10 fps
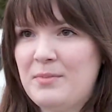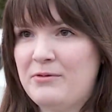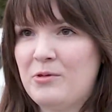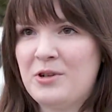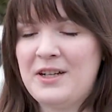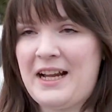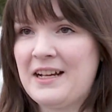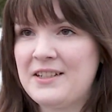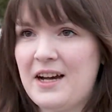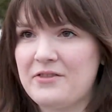before
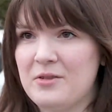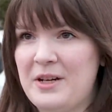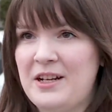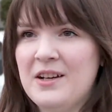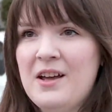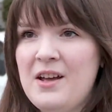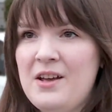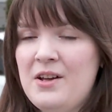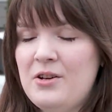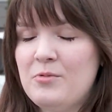and after me
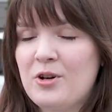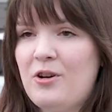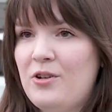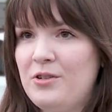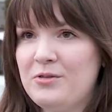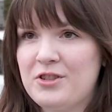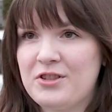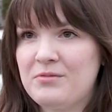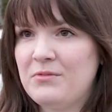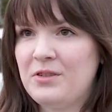who were all
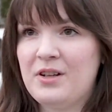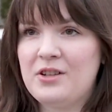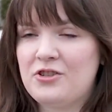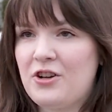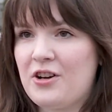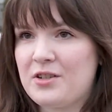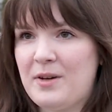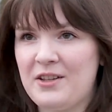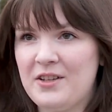just shocked by